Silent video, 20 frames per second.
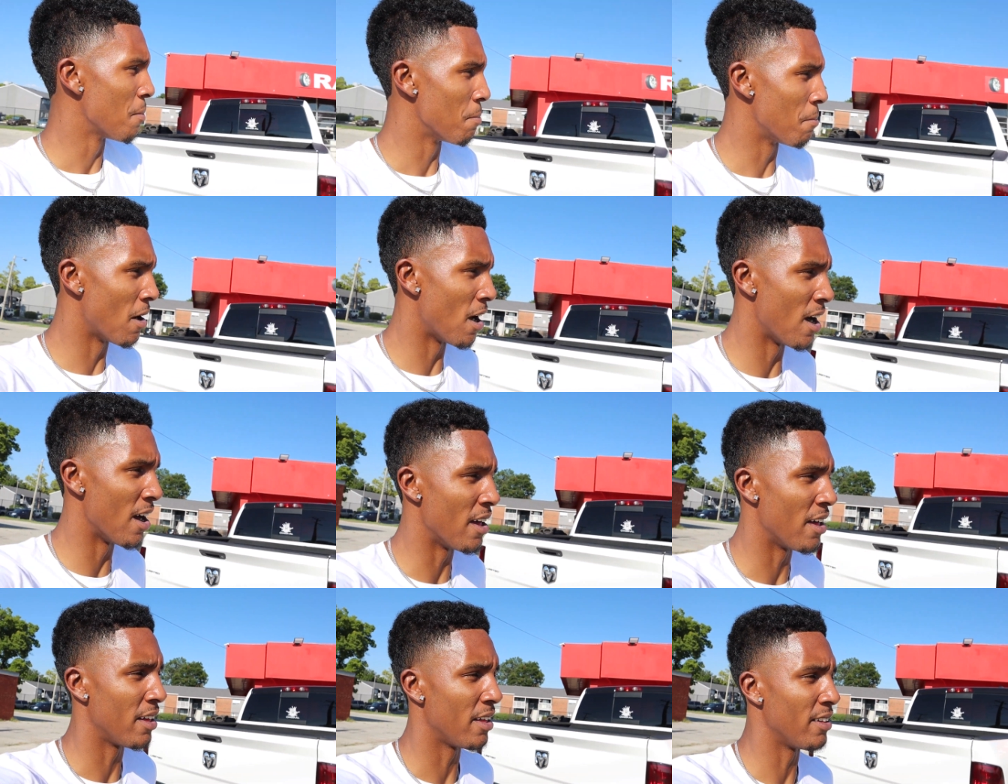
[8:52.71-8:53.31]

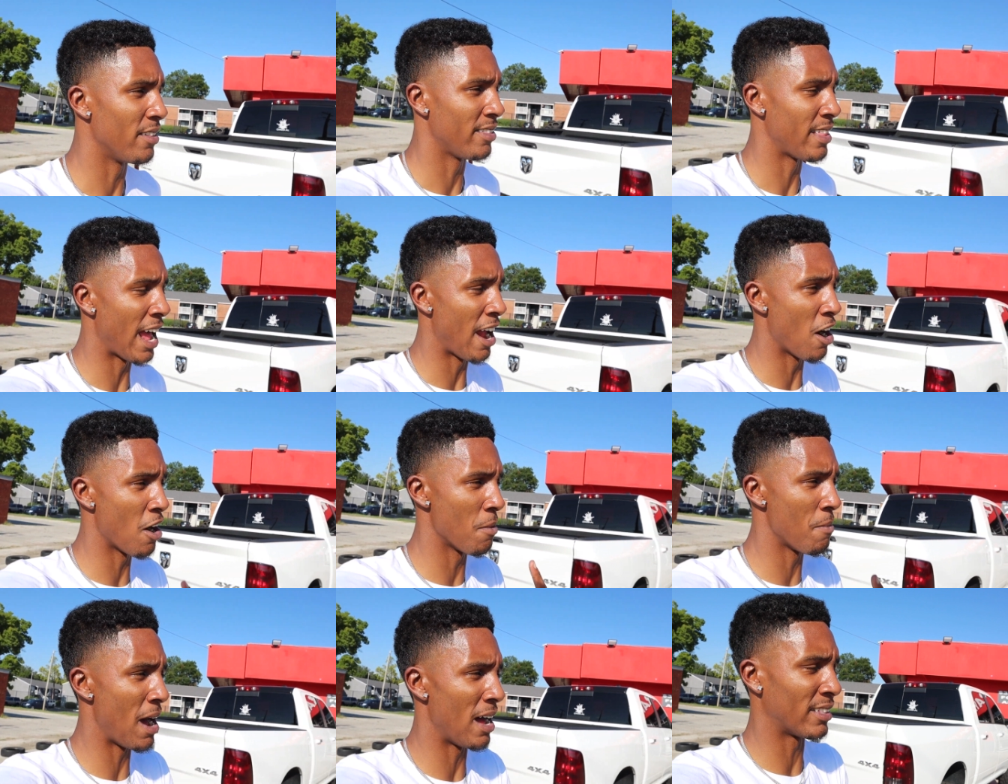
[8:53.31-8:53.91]
But they
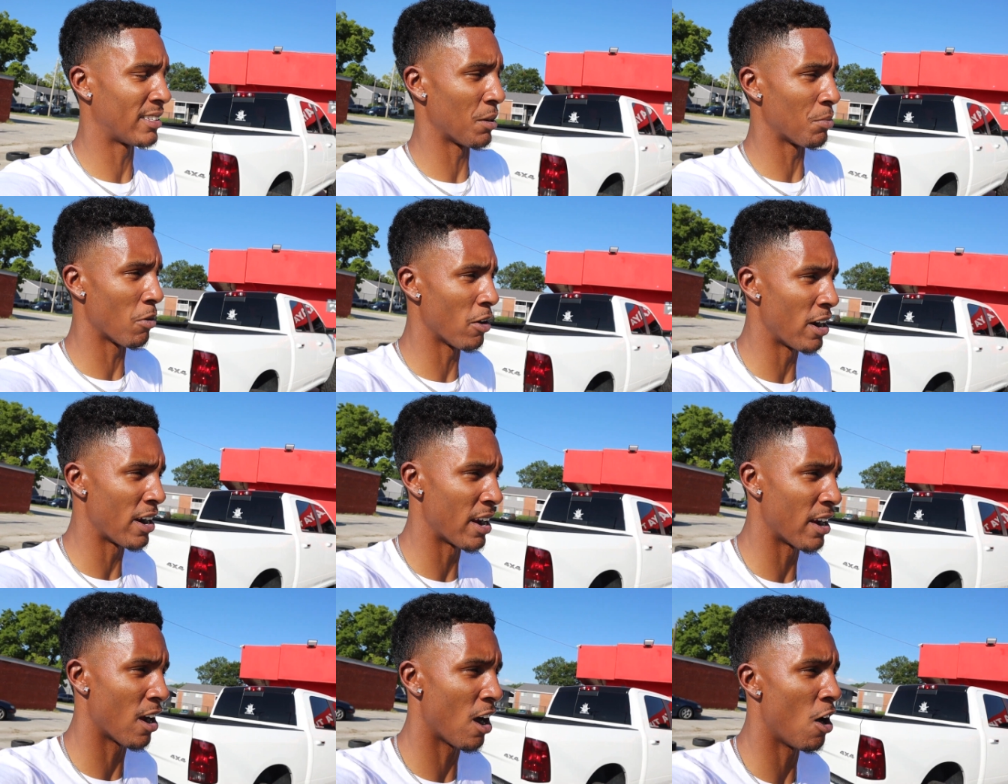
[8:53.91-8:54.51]
are about to
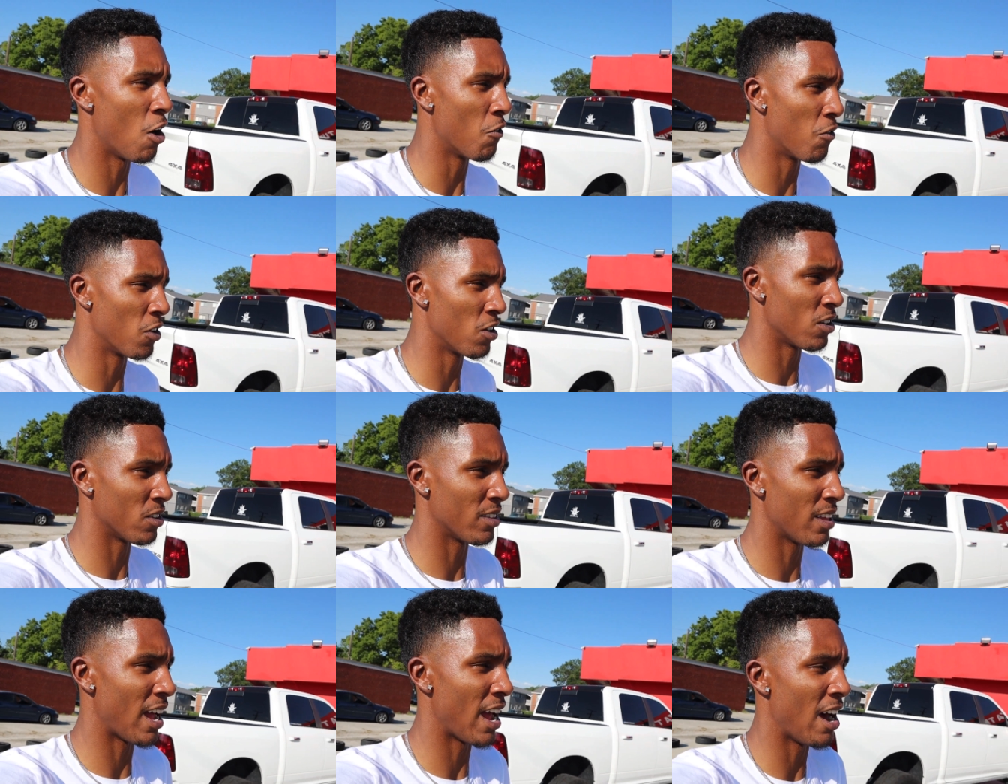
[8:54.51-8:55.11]
bring
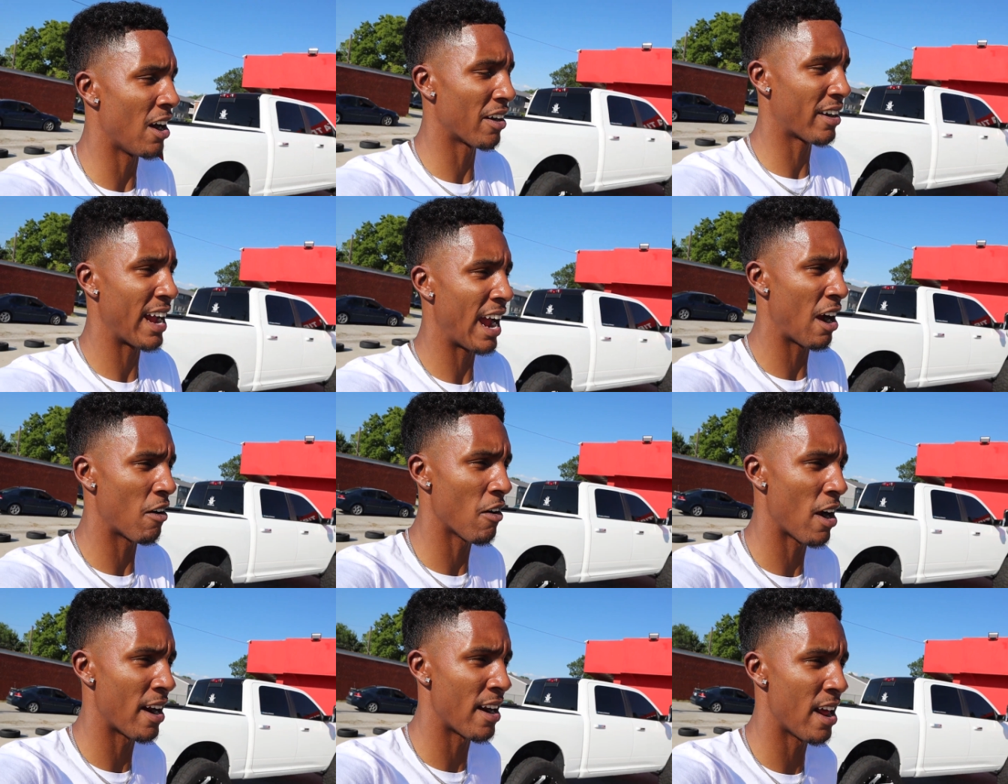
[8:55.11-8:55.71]
over the
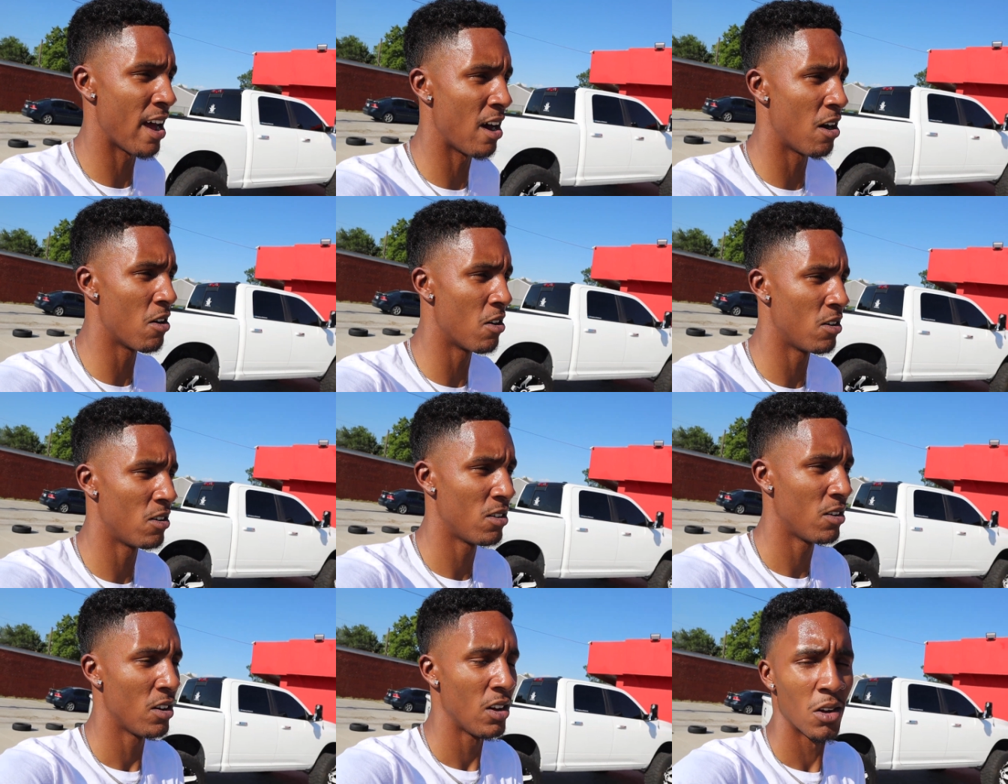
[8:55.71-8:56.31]
Hellcat right now.
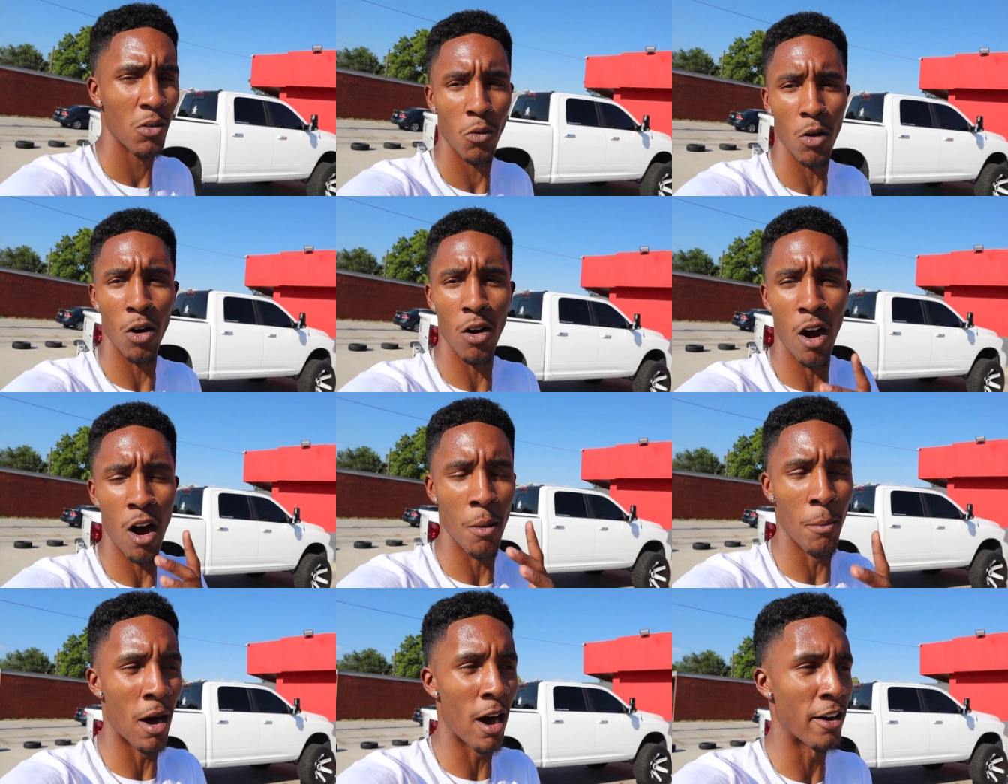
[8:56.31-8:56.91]
Well,
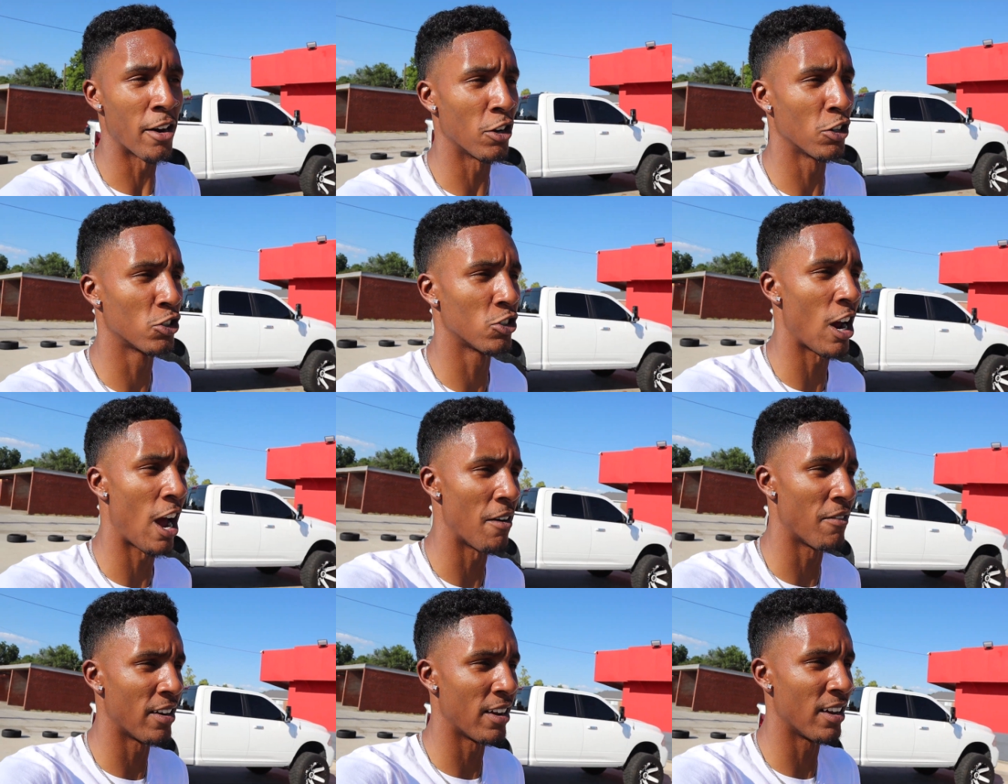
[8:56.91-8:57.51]
Armando's
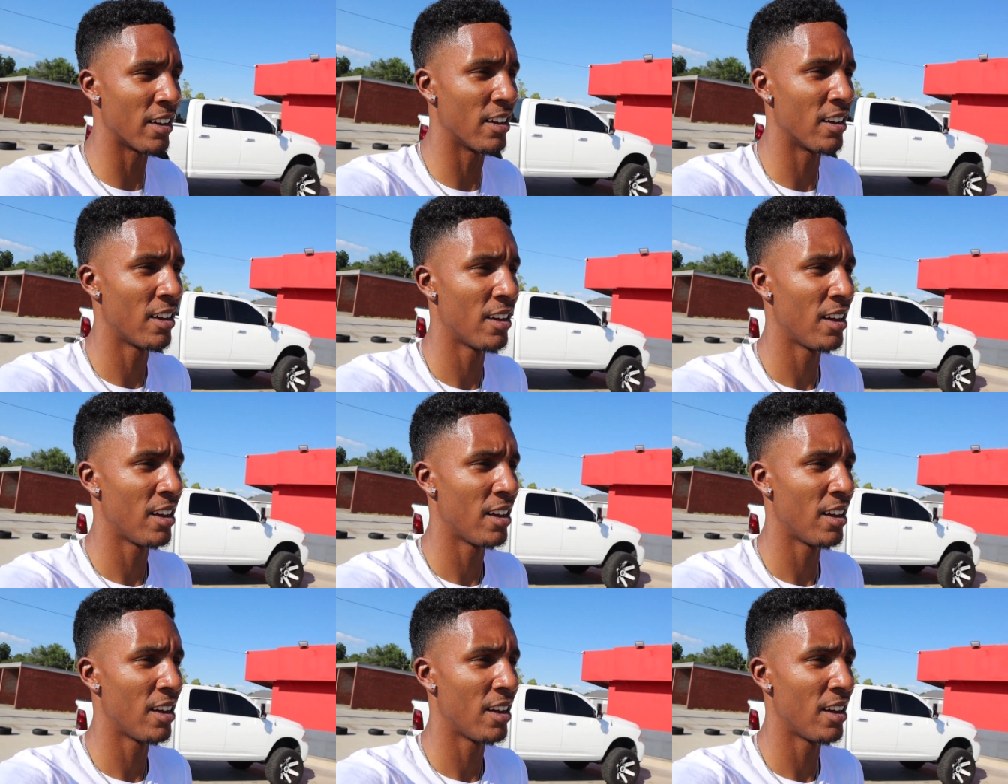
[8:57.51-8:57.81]
driving it.